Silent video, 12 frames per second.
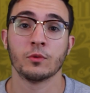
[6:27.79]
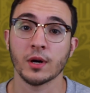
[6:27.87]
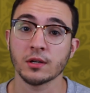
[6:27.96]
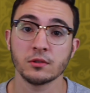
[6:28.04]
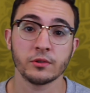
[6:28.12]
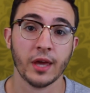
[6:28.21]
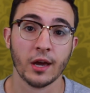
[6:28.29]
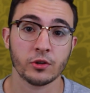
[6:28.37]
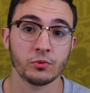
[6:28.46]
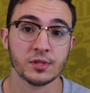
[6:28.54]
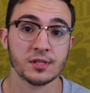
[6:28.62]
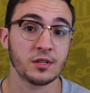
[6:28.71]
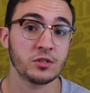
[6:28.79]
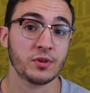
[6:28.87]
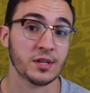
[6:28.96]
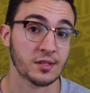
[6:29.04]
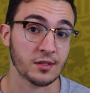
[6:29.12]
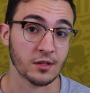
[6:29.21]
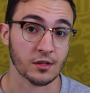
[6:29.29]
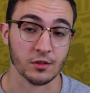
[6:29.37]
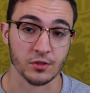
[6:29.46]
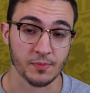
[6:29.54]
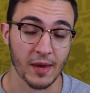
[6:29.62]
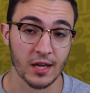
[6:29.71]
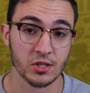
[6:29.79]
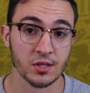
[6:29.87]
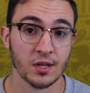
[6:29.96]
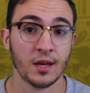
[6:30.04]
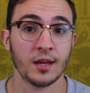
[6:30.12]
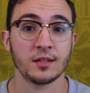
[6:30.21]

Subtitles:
Well, Lukaku wasn't interested in a close match,